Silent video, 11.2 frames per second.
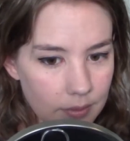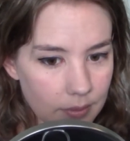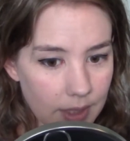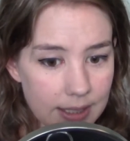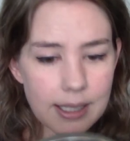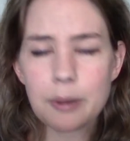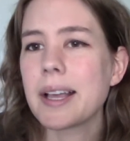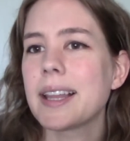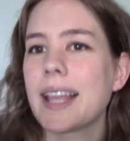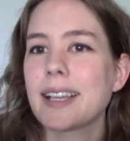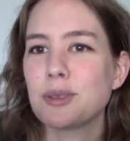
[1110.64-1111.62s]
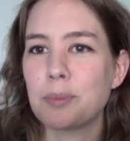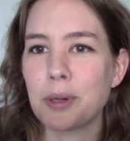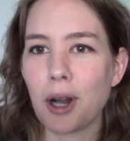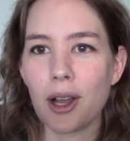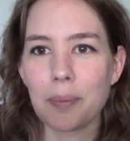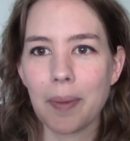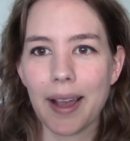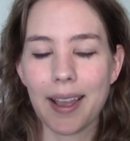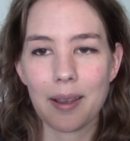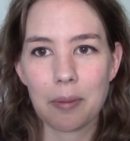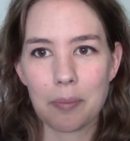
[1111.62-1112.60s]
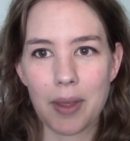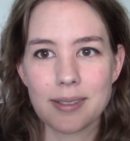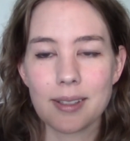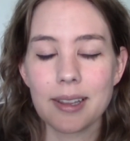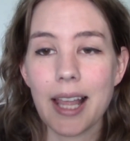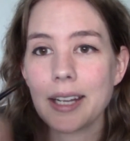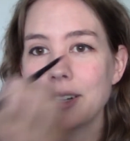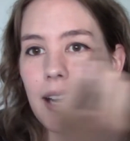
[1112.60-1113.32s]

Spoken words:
That's how I like to put on my pencil liner.